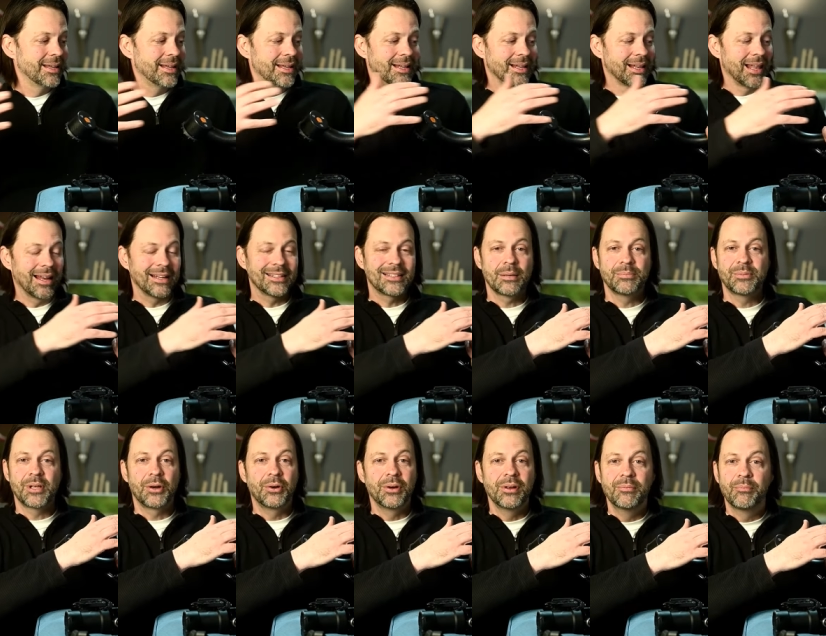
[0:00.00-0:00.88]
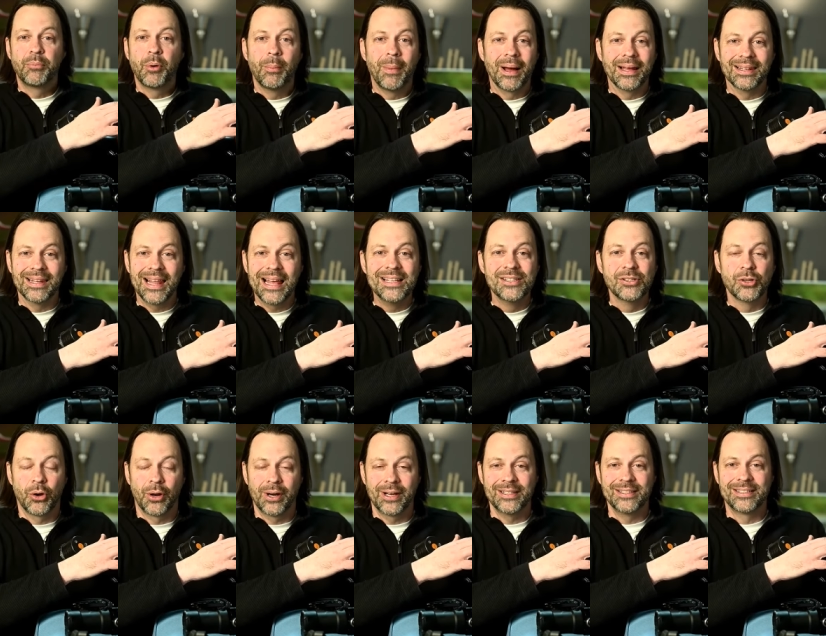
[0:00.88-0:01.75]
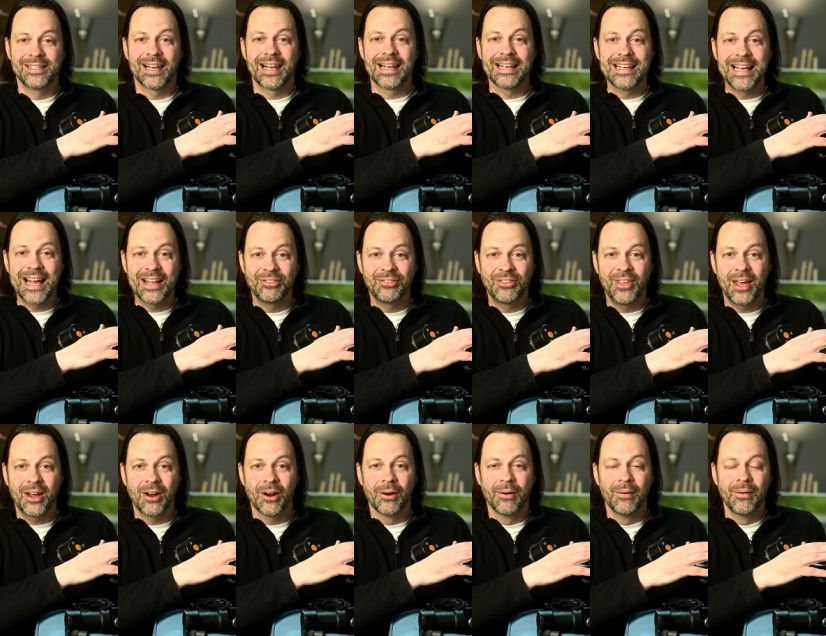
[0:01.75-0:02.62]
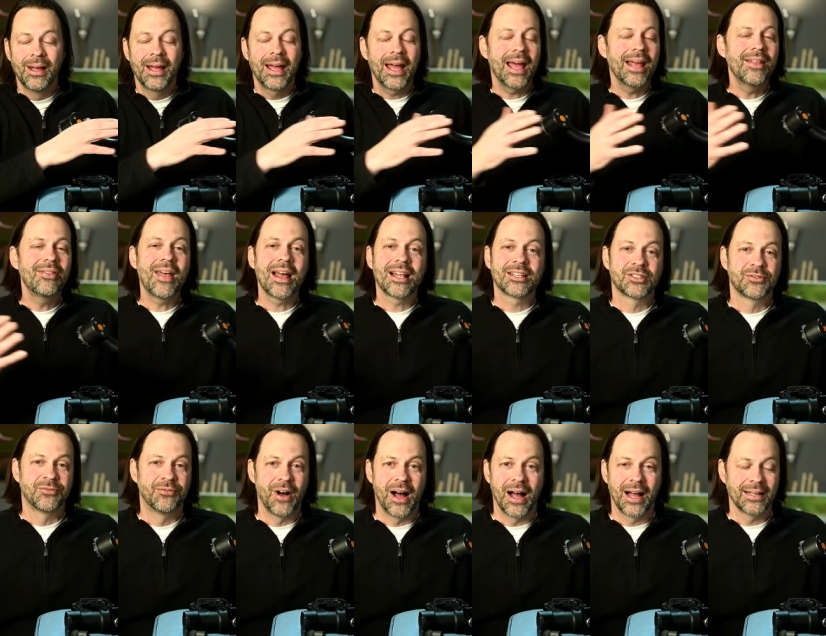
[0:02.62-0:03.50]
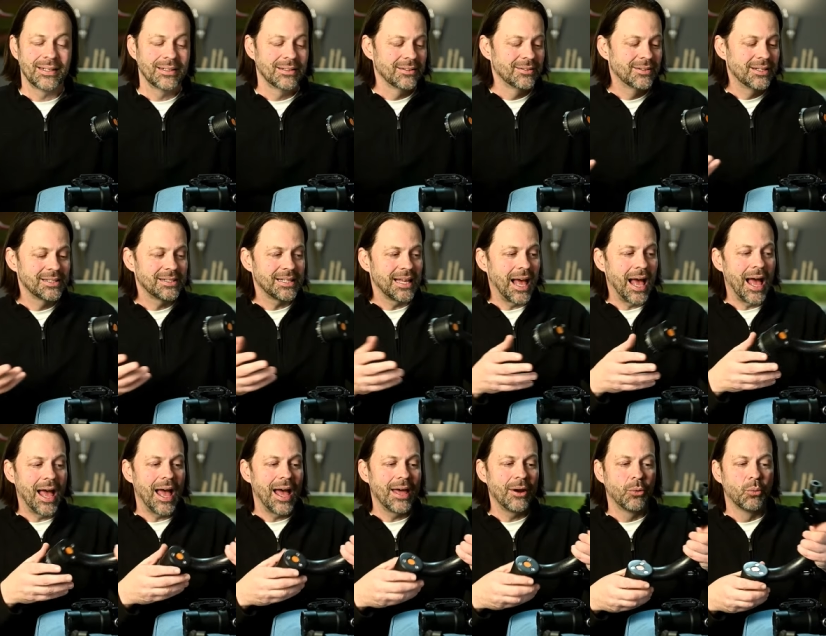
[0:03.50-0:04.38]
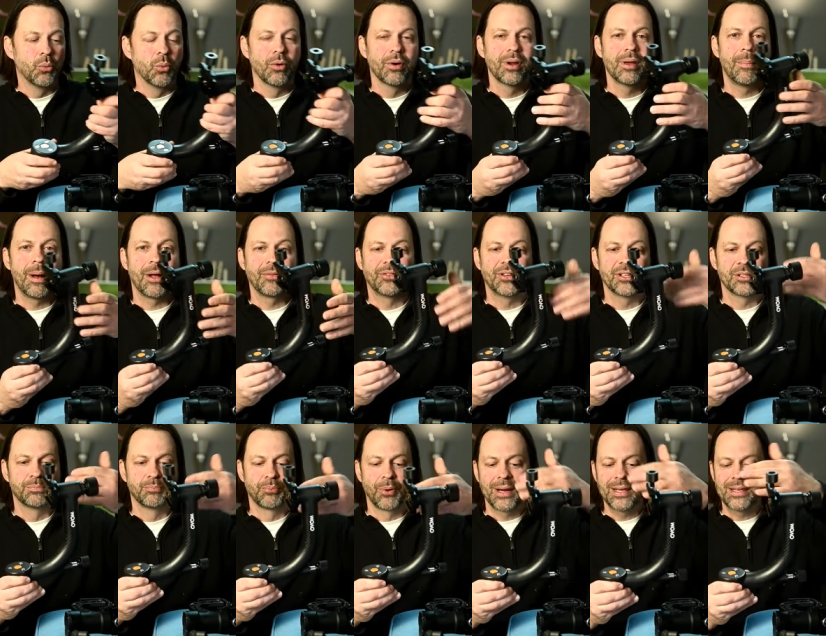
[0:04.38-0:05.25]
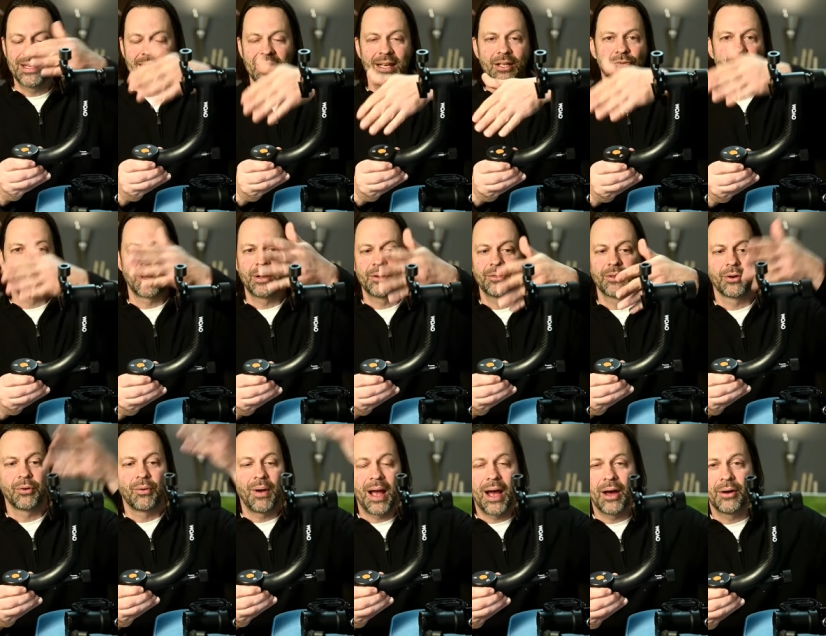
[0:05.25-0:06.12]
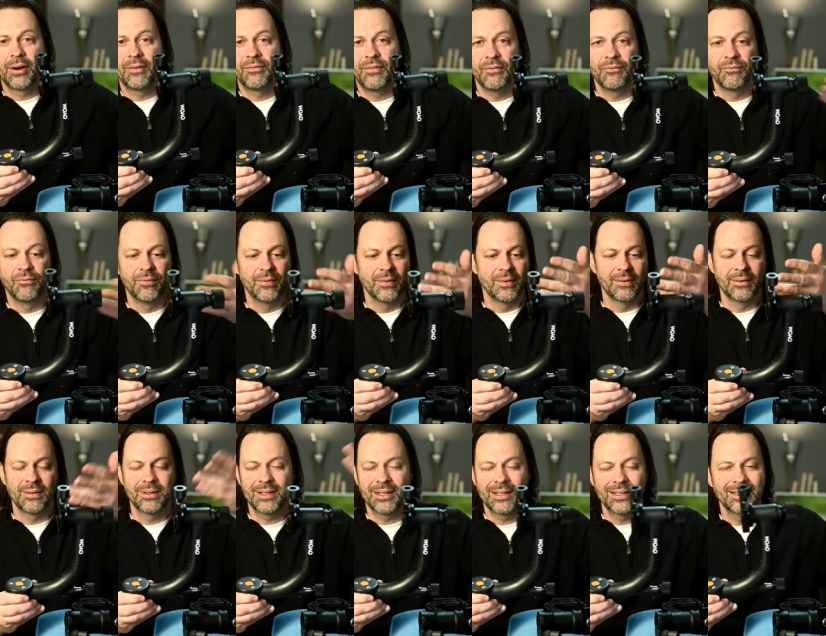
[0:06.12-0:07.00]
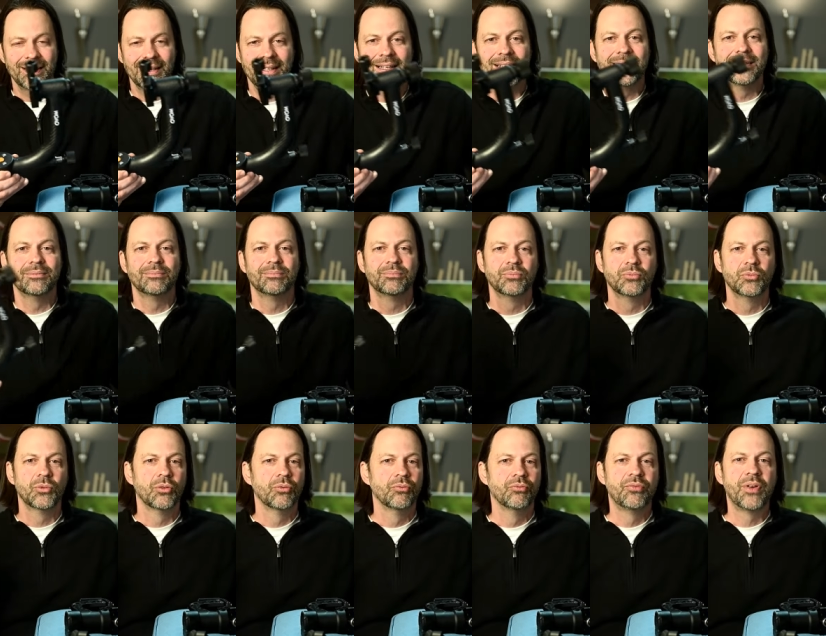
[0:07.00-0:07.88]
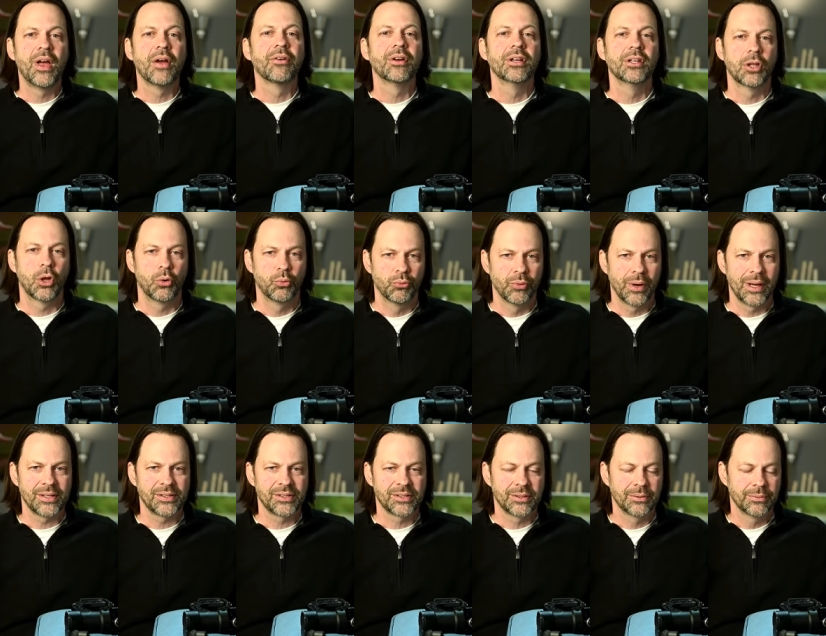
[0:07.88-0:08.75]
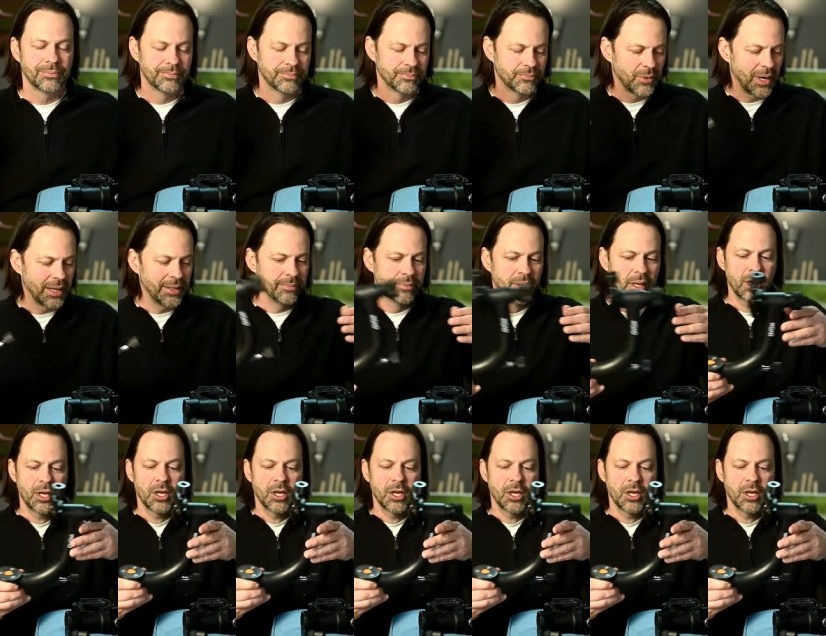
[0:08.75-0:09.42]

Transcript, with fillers: A lot of times I don't even put my lens on it until I get there, and that's fine. This I, I don't worry about this breaking. It's right on the ground if it very low risk, right?